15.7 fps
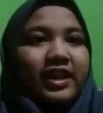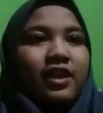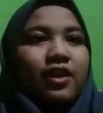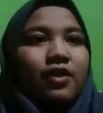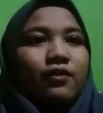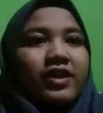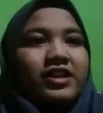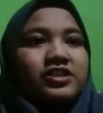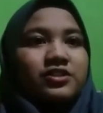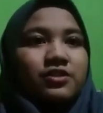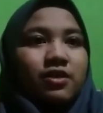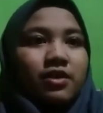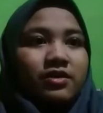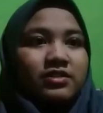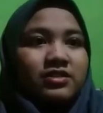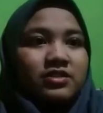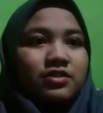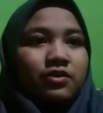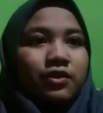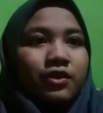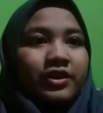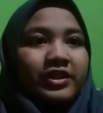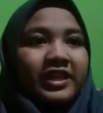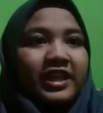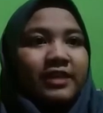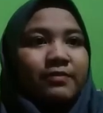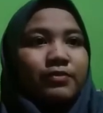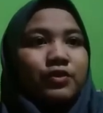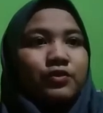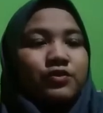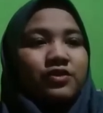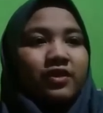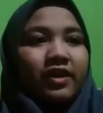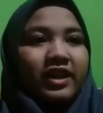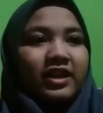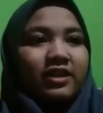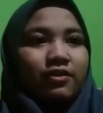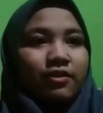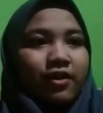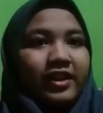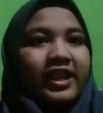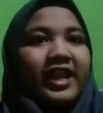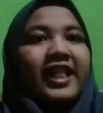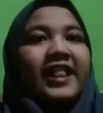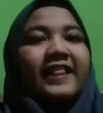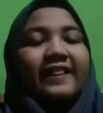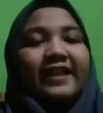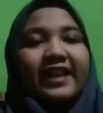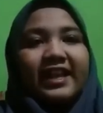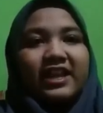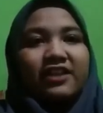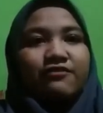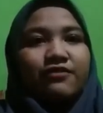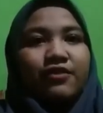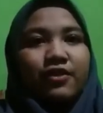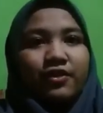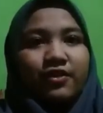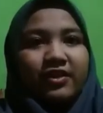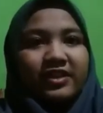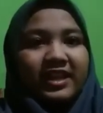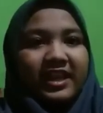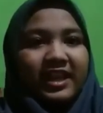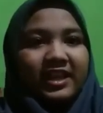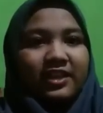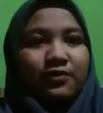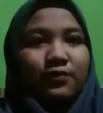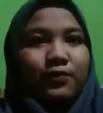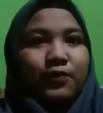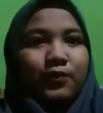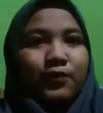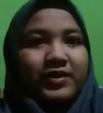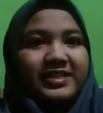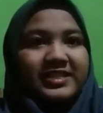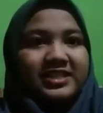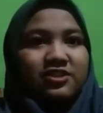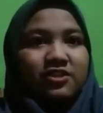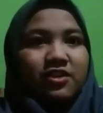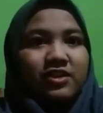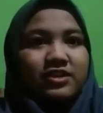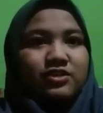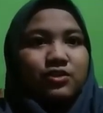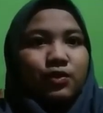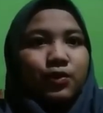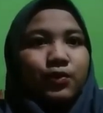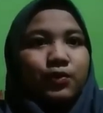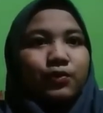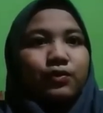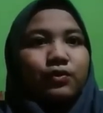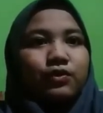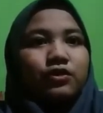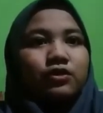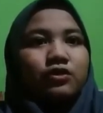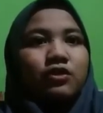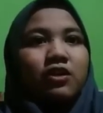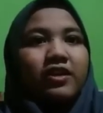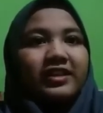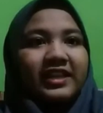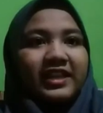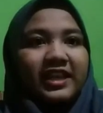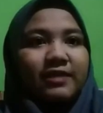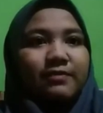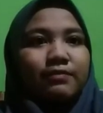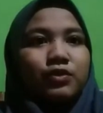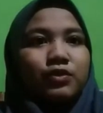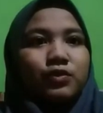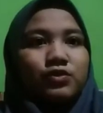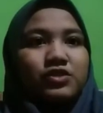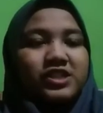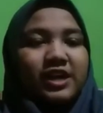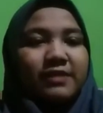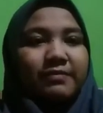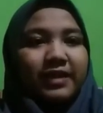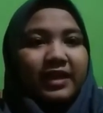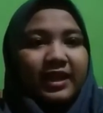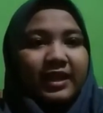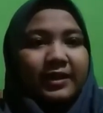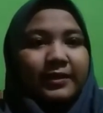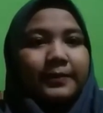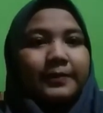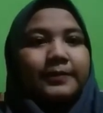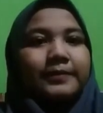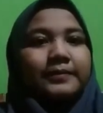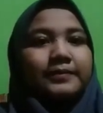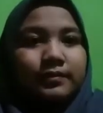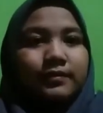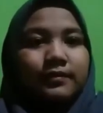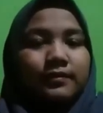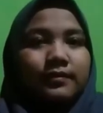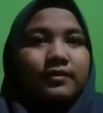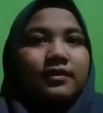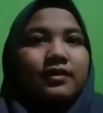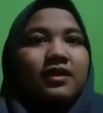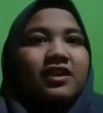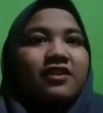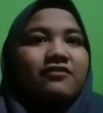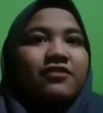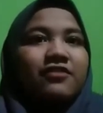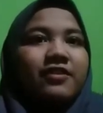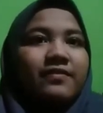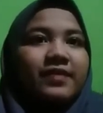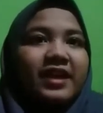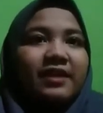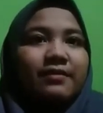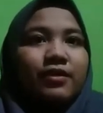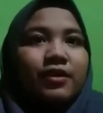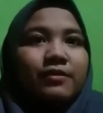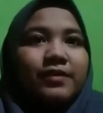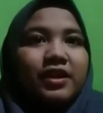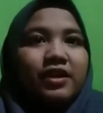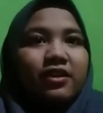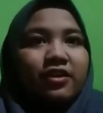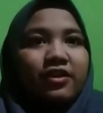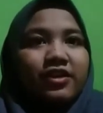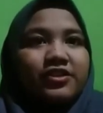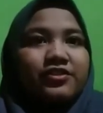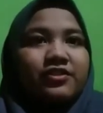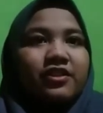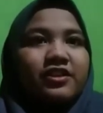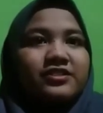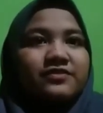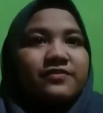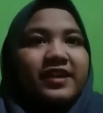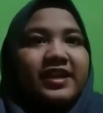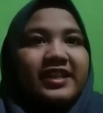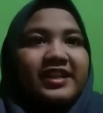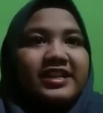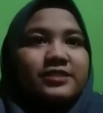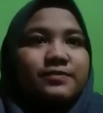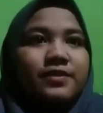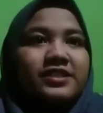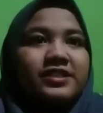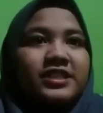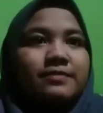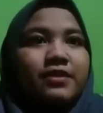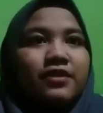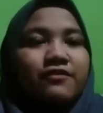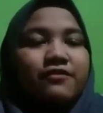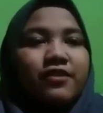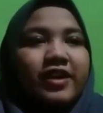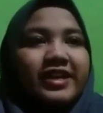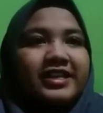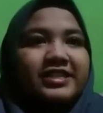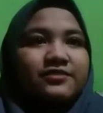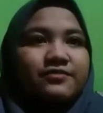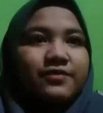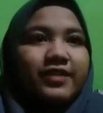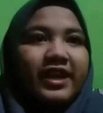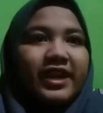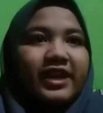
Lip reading: When George got him to dry ground, Lenny forgot it was George who taught him to jump in. From that moment on, George felt responsible for his friend,